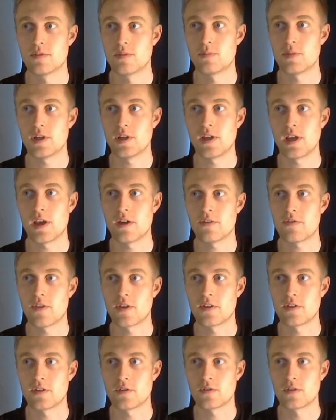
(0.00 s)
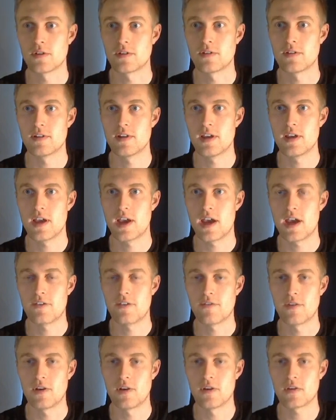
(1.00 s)
a PDF that you can
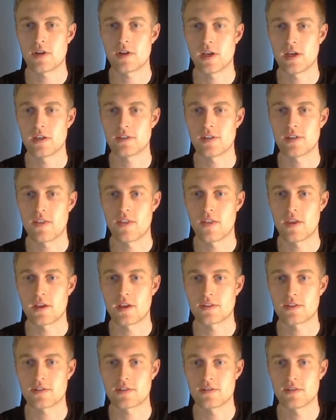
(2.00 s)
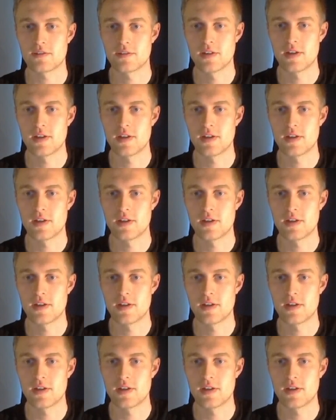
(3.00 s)
have a look at, and there's